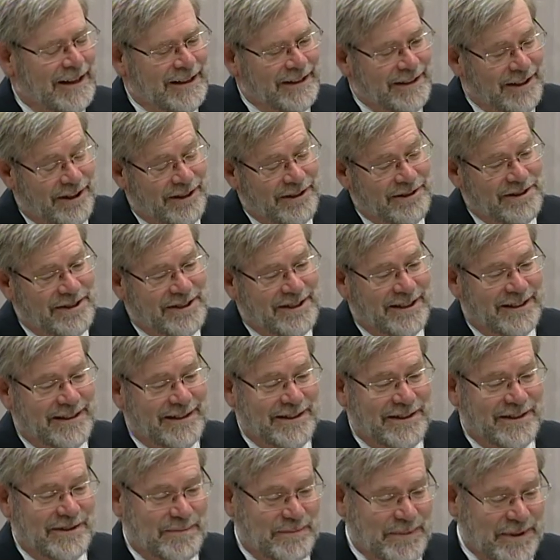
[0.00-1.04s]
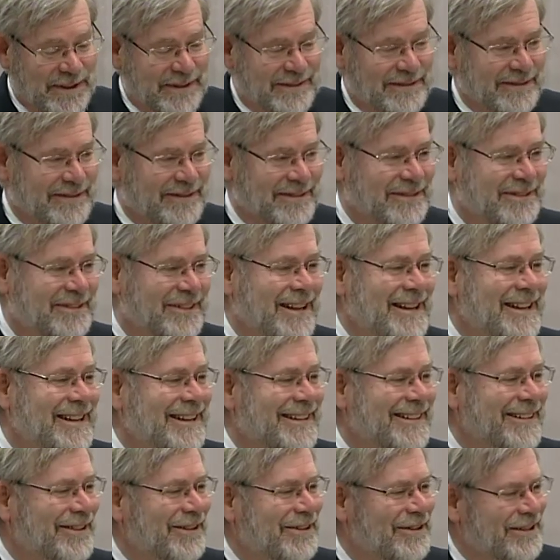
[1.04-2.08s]
yard signs, buttons,
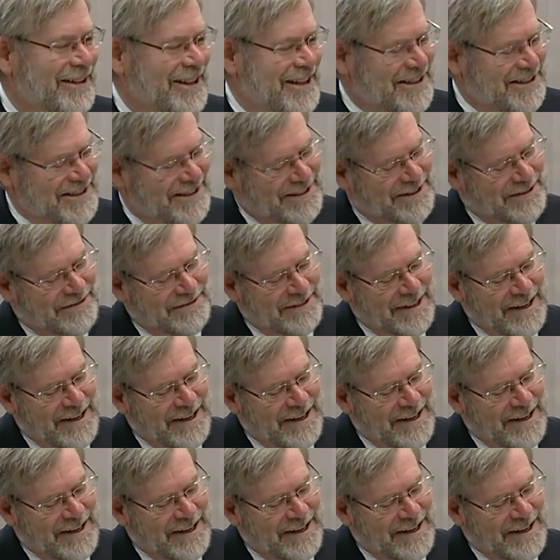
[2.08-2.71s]
all that stuff.